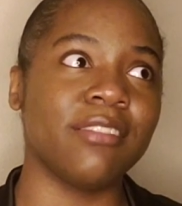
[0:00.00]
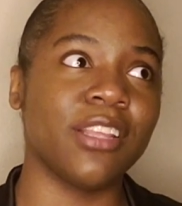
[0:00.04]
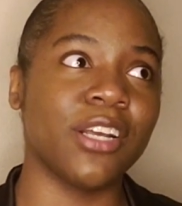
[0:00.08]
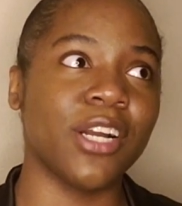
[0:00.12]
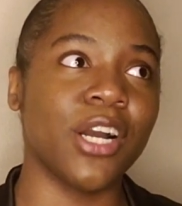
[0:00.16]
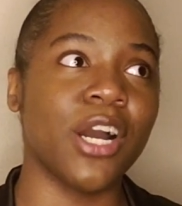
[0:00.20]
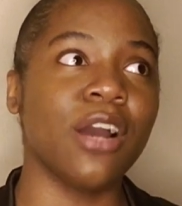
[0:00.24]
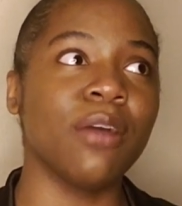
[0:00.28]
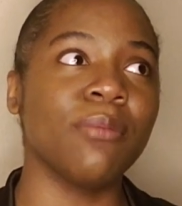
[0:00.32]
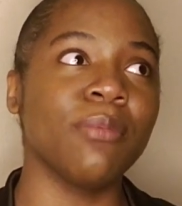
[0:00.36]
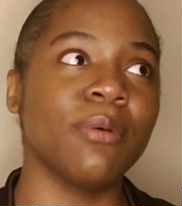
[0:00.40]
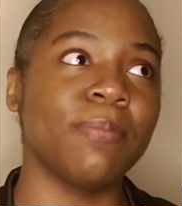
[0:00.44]
the
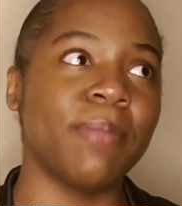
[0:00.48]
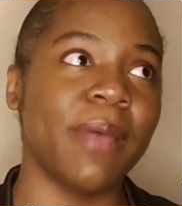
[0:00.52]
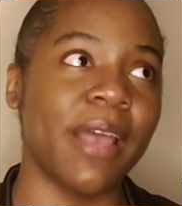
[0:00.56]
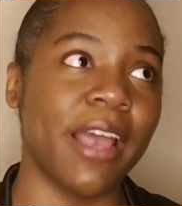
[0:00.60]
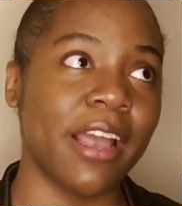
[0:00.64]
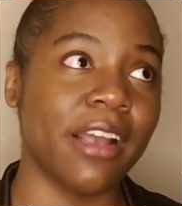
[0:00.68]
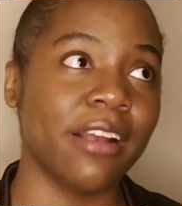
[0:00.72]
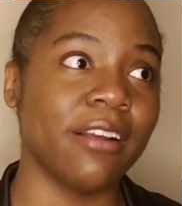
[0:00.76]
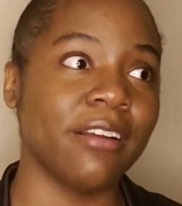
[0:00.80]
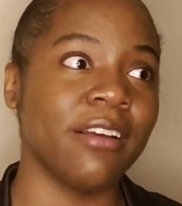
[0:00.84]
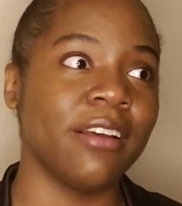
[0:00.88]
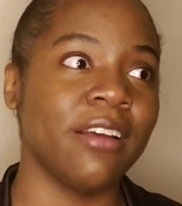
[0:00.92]
karma
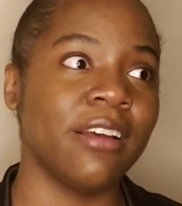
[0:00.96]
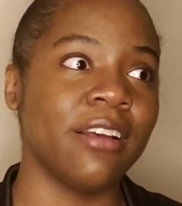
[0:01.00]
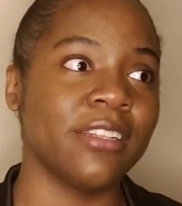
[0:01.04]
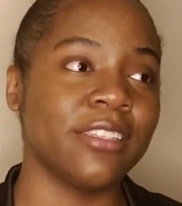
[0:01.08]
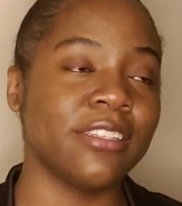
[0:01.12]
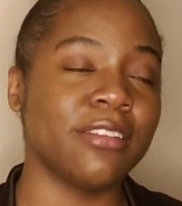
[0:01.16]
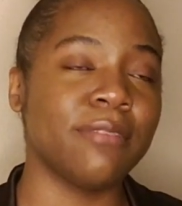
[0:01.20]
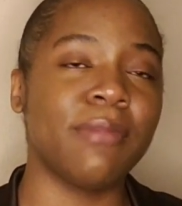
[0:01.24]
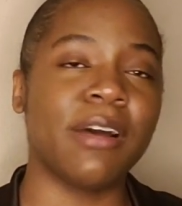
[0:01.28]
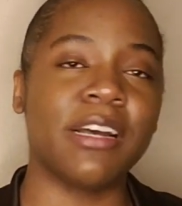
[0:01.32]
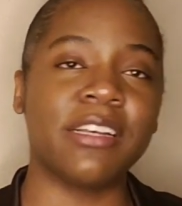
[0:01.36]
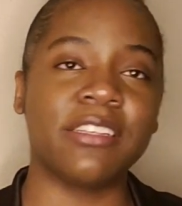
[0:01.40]
back
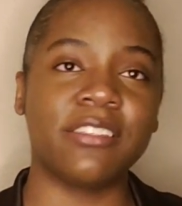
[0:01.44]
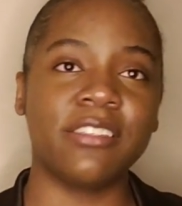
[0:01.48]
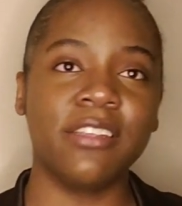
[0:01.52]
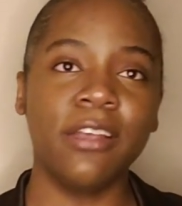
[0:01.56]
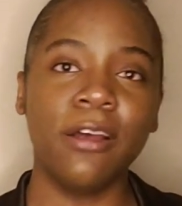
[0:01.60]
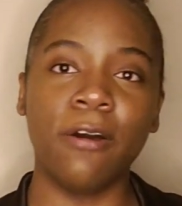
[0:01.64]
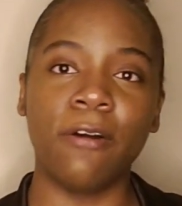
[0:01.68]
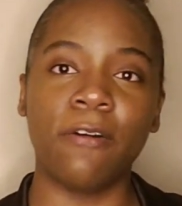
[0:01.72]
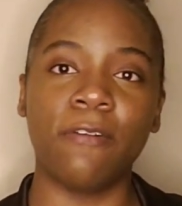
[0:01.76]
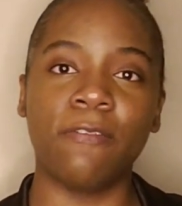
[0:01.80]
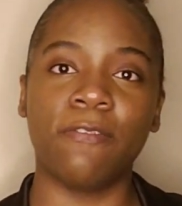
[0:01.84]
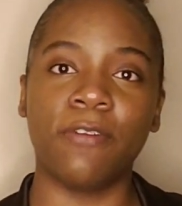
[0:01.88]
to
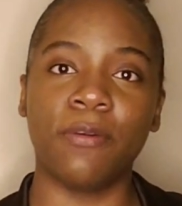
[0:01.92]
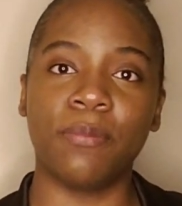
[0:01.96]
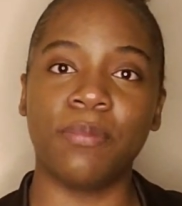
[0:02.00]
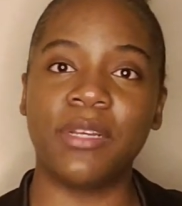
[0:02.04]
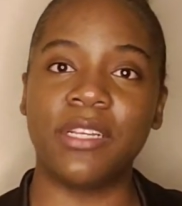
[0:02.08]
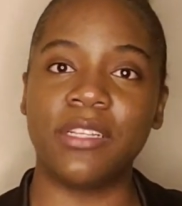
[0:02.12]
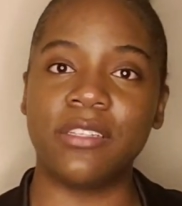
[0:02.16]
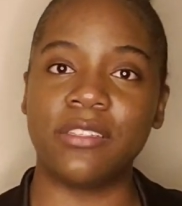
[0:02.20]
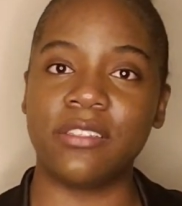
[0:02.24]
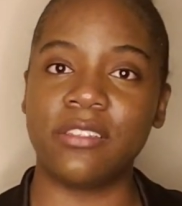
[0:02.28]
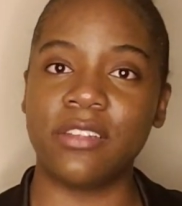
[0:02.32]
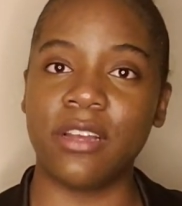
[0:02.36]
myself for
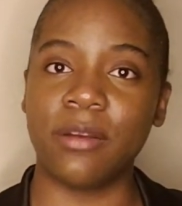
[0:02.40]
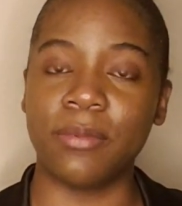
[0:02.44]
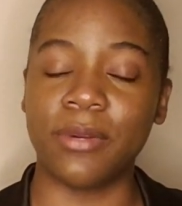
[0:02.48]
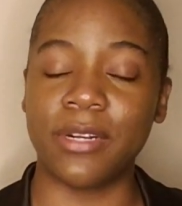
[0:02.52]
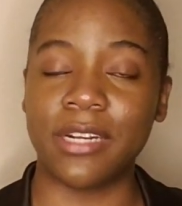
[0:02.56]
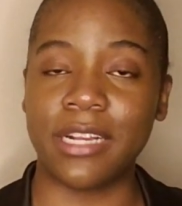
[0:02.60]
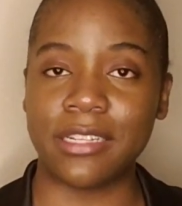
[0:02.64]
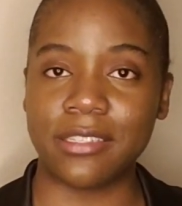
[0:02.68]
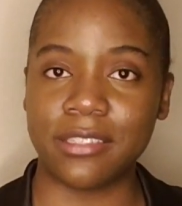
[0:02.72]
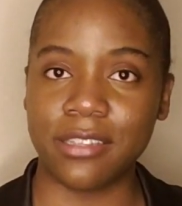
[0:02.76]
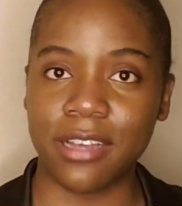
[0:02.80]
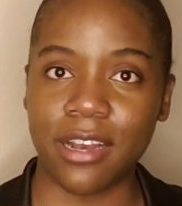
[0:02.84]
being stubborn
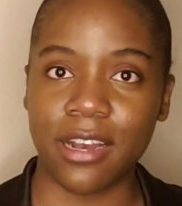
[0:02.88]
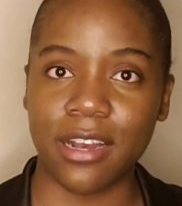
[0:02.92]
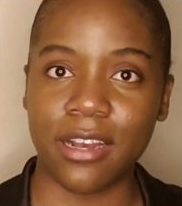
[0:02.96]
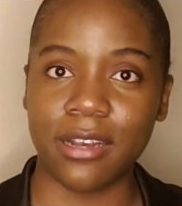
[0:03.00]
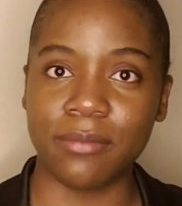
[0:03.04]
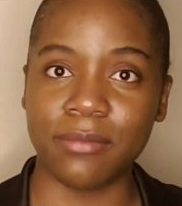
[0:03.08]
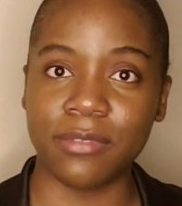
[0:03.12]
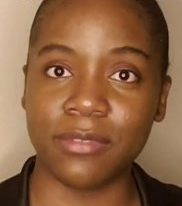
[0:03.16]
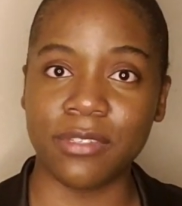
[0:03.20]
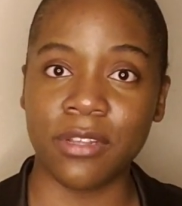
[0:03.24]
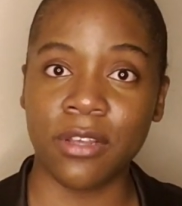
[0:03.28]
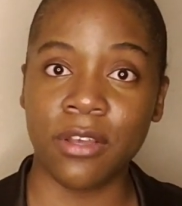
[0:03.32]
at
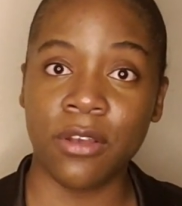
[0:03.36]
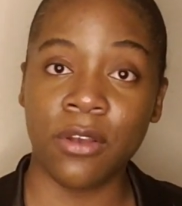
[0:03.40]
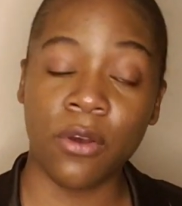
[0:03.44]
times,